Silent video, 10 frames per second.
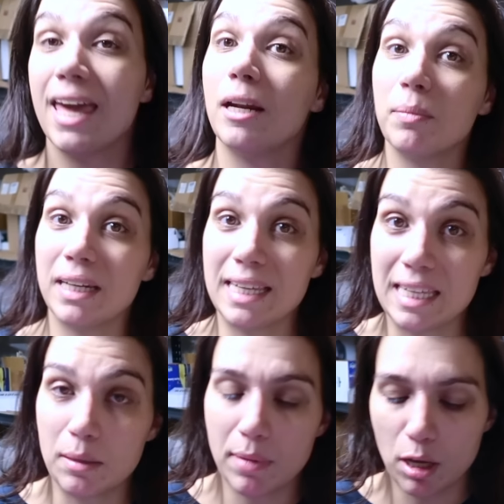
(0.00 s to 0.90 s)
and I'm gonna
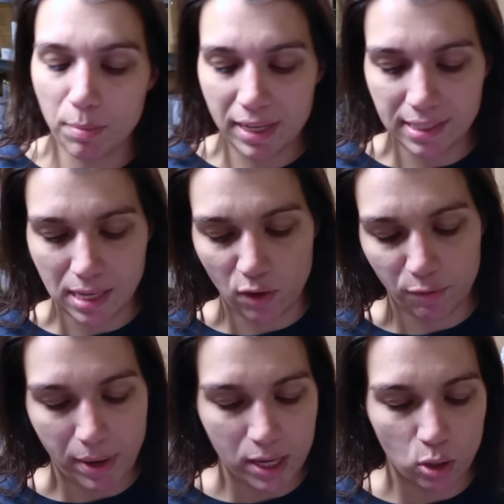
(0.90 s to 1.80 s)
email
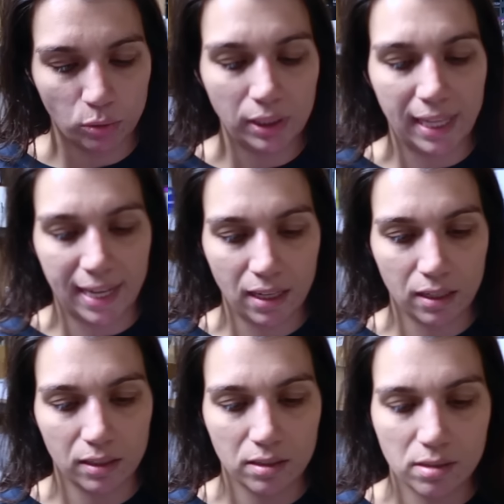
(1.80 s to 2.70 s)
myself my own link
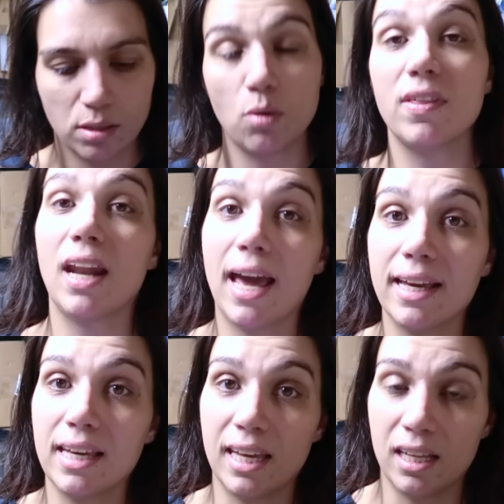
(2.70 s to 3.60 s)
so that I
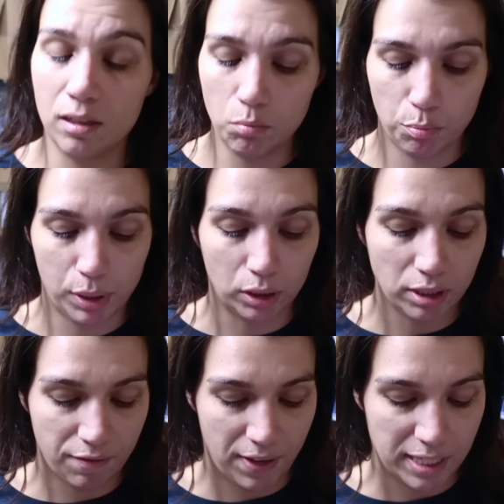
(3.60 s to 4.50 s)
can build
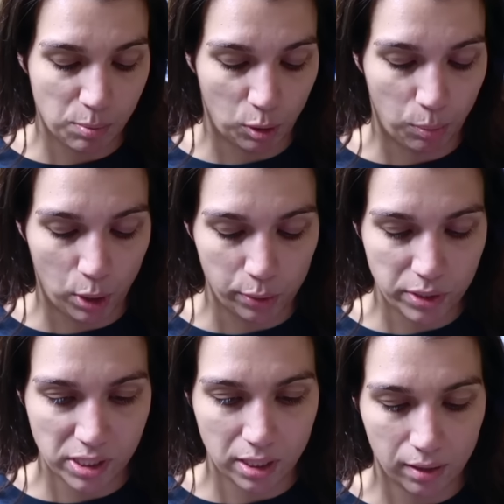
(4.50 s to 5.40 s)
a Facebook
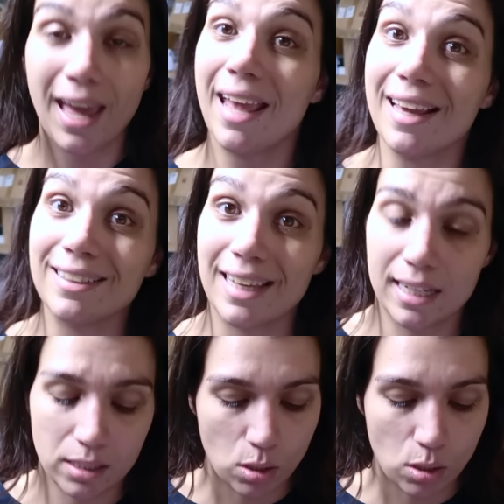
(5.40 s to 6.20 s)
post and get it